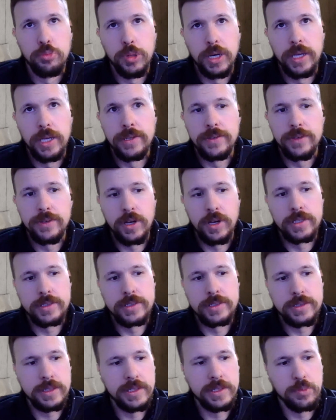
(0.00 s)
but
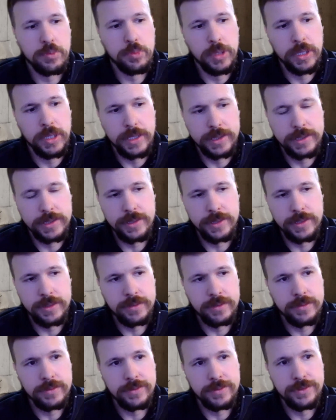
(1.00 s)
honestly, the
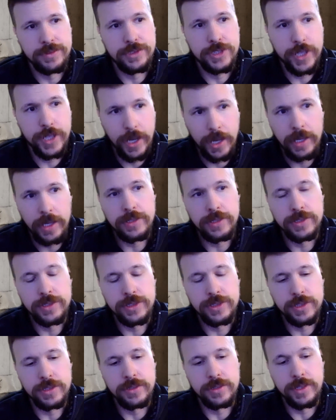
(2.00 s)
biggest
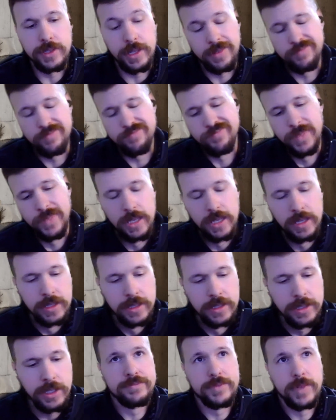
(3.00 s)
change and
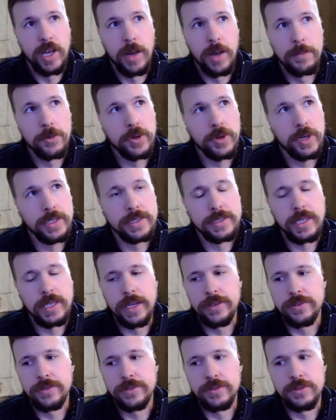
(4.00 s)
the upgrade
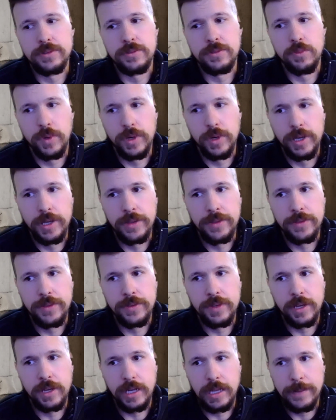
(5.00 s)
cycle
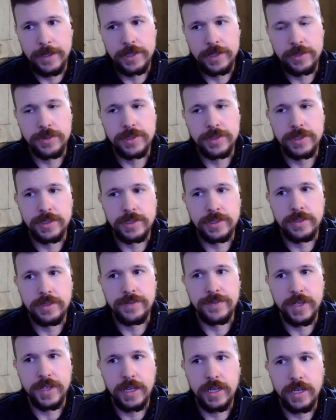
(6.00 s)
with Dynamics
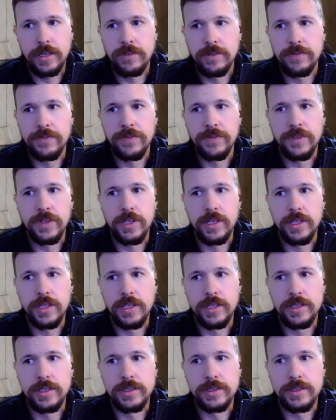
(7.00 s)
365
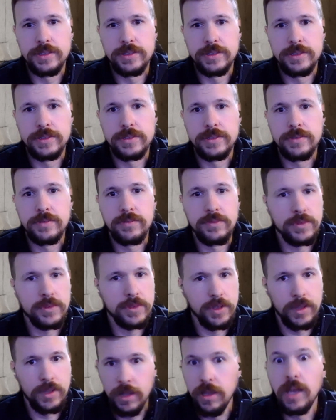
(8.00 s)
is
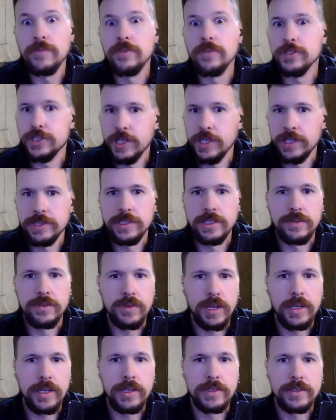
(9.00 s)
ever changing,
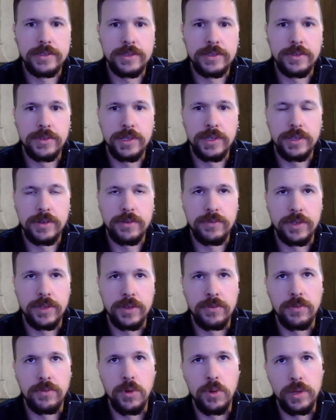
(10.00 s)
right? And so
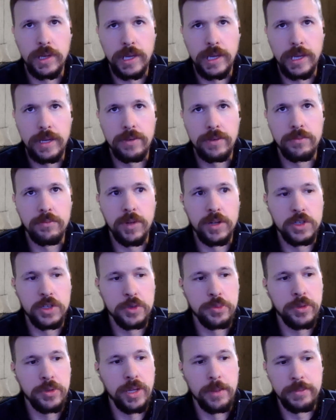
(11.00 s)
they're rolling out
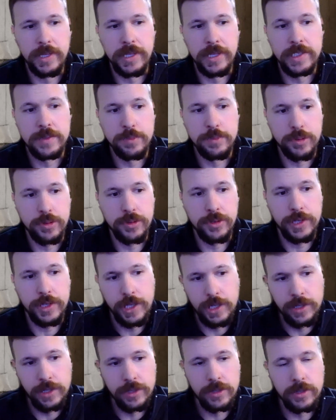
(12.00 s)
multiple updates per
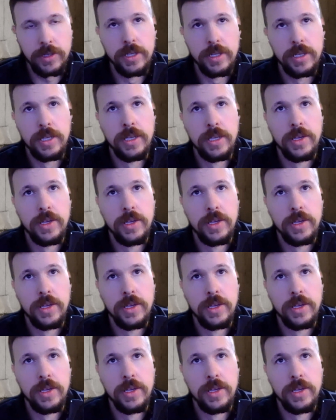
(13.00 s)
year,